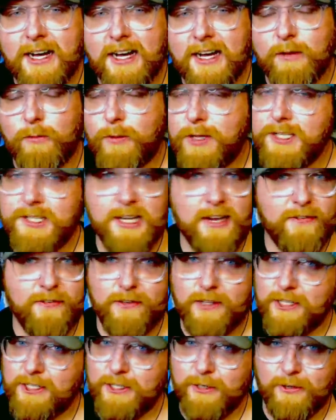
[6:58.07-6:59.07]
We
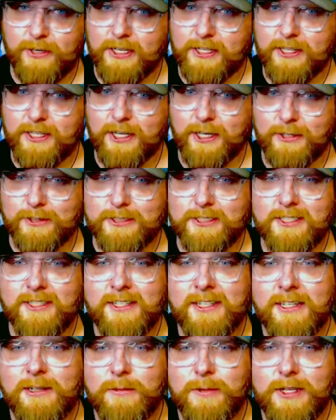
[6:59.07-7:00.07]
definitely don't get those.
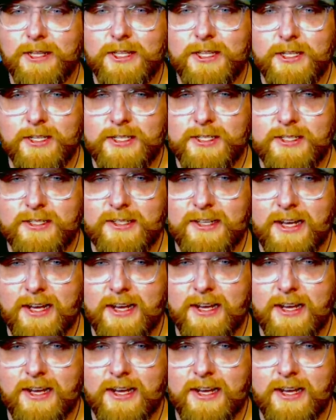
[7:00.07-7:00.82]
But this,